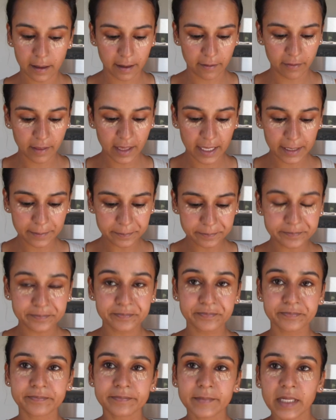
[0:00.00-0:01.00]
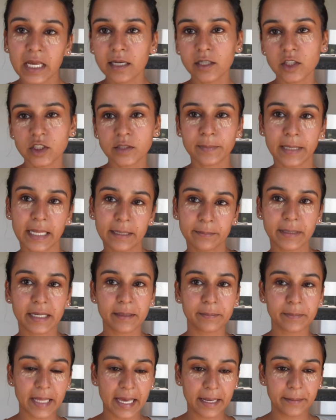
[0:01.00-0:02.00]
And then just blend,
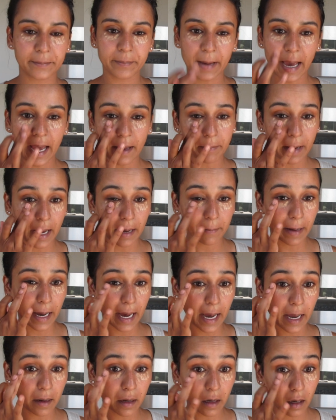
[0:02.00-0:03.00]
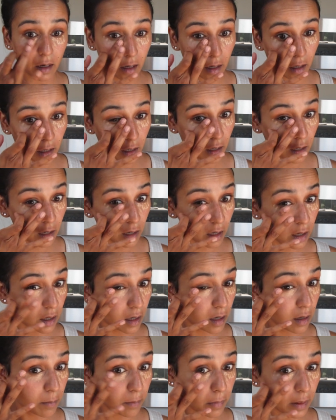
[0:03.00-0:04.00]
pat,
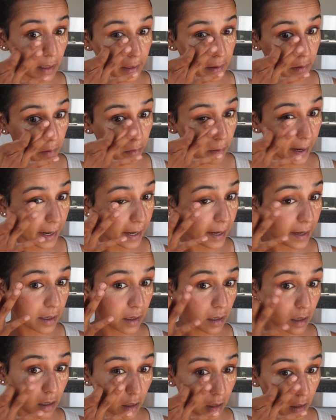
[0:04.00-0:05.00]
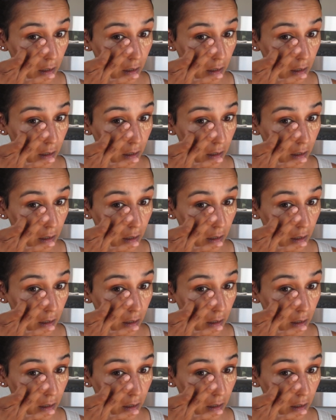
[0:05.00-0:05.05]
blend away.